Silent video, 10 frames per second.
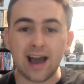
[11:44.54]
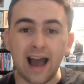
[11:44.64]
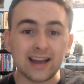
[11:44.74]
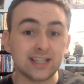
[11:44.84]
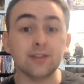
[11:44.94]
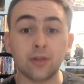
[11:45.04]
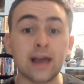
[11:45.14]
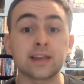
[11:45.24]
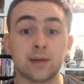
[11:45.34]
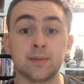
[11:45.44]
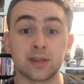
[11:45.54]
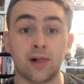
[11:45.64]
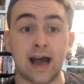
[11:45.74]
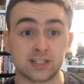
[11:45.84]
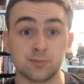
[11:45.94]
I did like them in the
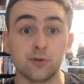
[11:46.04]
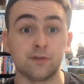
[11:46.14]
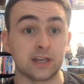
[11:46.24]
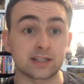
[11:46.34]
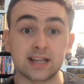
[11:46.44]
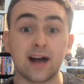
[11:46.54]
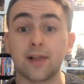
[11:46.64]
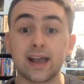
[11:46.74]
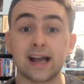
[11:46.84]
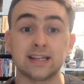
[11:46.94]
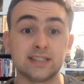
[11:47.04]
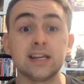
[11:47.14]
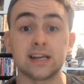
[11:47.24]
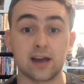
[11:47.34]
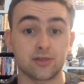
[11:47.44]
last movie. It's not like I
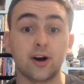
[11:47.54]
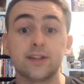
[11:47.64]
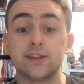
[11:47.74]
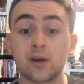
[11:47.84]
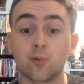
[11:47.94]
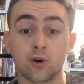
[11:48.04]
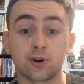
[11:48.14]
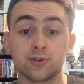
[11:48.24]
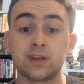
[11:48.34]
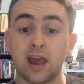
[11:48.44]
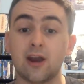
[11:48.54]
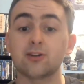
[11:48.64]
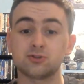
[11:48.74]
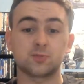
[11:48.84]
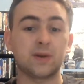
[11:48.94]
didn't. I thought that they were good
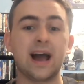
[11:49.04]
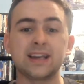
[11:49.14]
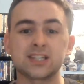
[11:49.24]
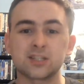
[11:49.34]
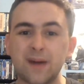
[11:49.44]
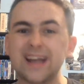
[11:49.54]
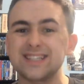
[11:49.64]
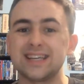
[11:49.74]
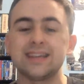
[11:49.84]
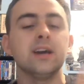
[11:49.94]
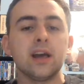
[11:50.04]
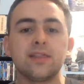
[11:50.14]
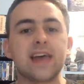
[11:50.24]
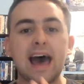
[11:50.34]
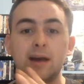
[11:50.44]
characters, but I expected
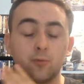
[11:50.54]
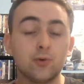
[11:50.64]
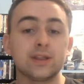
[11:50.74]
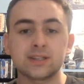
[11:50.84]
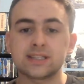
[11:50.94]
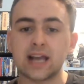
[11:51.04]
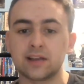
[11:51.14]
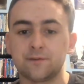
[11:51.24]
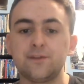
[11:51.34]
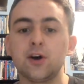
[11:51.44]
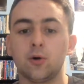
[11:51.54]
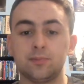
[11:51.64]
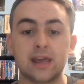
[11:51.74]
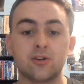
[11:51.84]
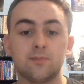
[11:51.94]
that with this second film,
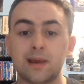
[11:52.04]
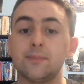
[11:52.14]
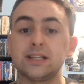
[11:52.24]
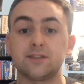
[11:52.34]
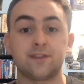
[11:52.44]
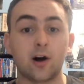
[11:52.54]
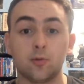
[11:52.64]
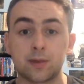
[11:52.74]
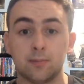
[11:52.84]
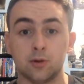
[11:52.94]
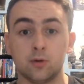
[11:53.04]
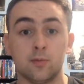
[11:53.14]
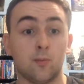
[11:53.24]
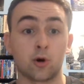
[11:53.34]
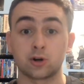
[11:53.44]
they could maybe develop them a little
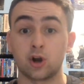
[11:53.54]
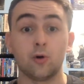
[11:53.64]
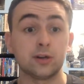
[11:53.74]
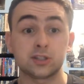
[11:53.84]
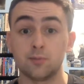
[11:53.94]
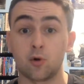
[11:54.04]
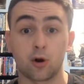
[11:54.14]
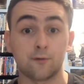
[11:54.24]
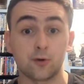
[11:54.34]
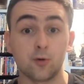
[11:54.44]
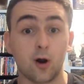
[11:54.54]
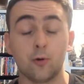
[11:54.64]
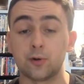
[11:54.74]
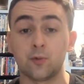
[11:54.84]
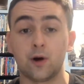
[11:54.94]
bit more, go into more of who
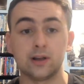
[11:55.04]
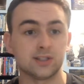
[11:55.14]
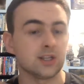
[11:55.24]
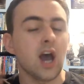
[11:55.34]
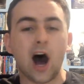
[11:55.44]
Owen was